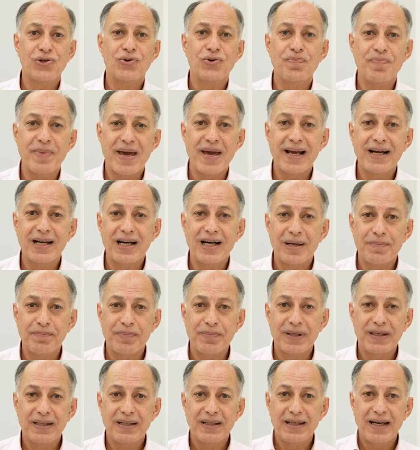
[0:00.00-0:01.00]
who make
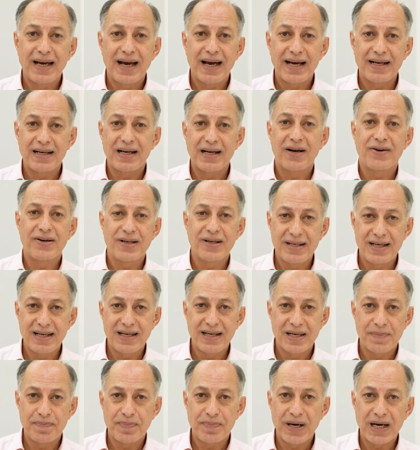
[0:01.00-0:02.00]
up an R&D
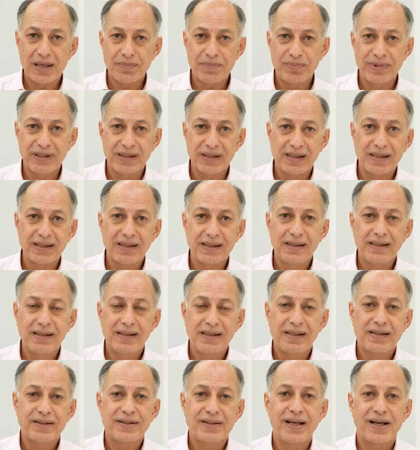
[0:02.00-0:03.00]
department
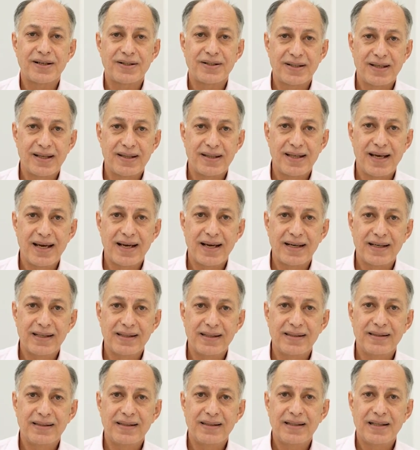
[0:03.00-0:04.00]
such that they
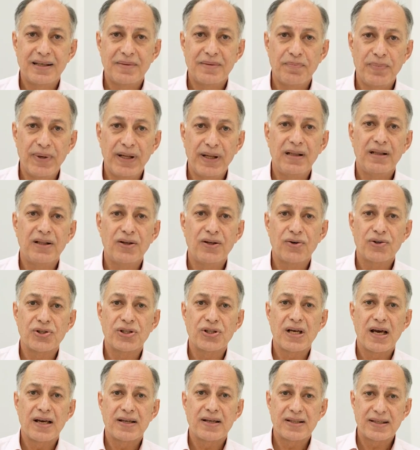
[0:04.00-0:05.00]
can build
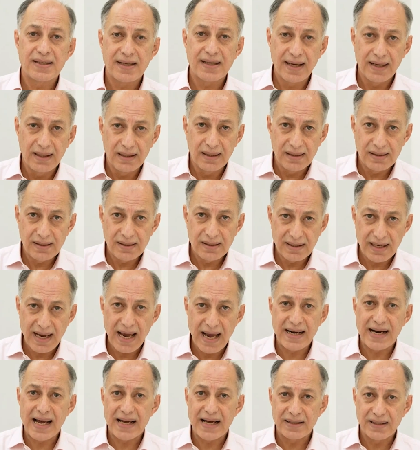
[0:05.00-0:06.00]
those skills
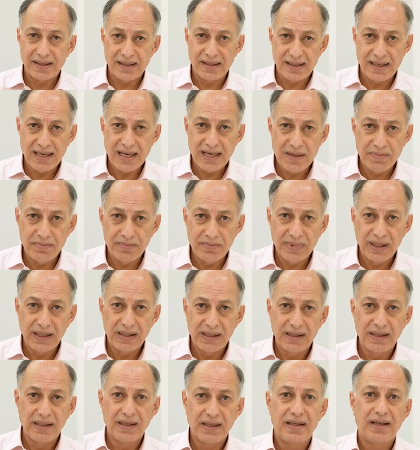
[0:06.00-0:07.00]
and as a team
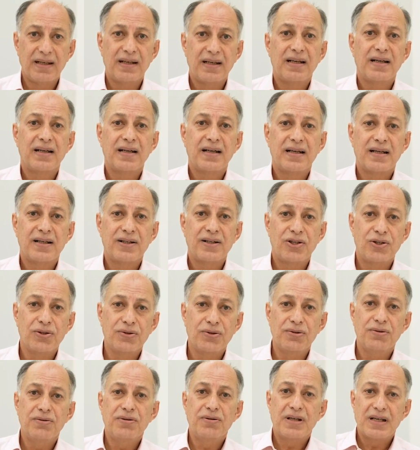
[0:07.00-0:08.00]

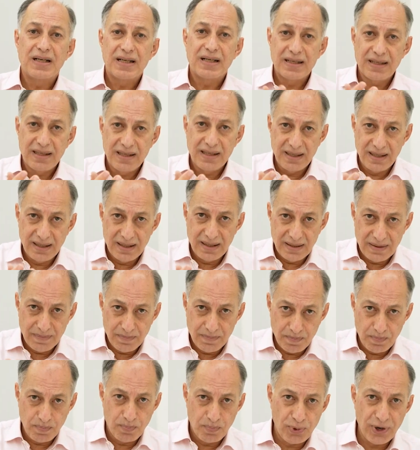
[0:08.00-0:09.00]
to
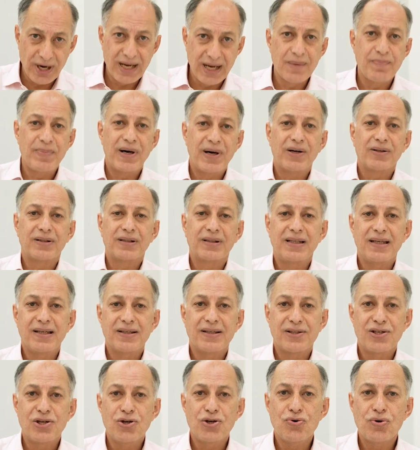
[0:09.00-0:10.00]
bring about
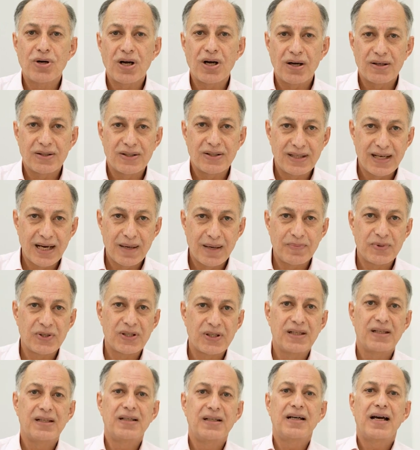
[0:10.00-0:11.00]
these new
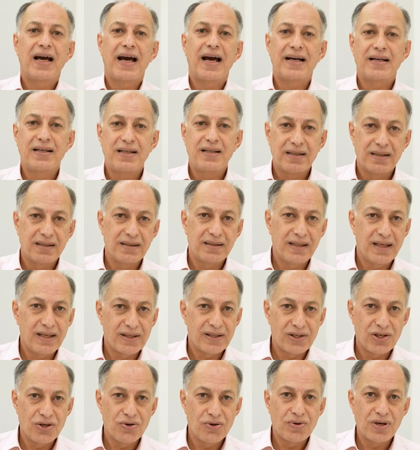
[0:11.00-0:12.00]
concepts and turn
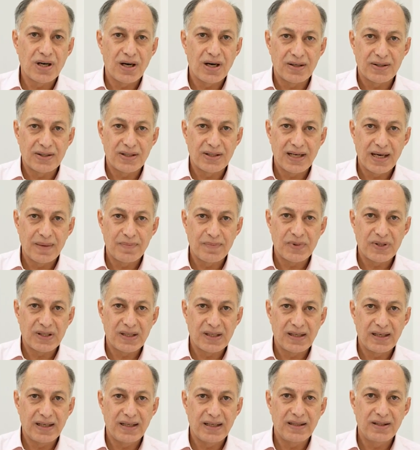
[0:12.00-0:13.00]
these new
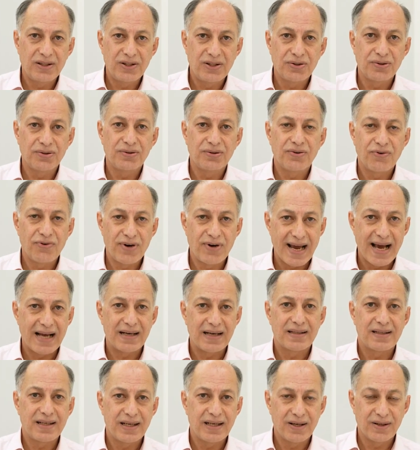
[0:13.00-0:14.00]
concepts into
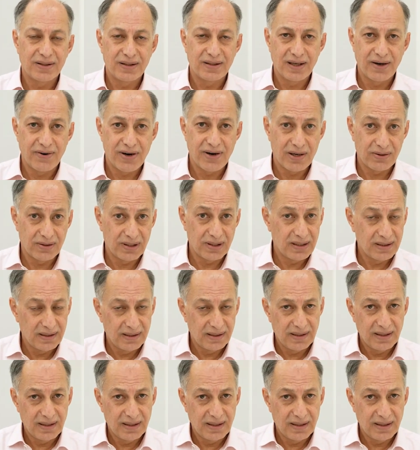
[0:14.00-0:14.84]
reality on the ground.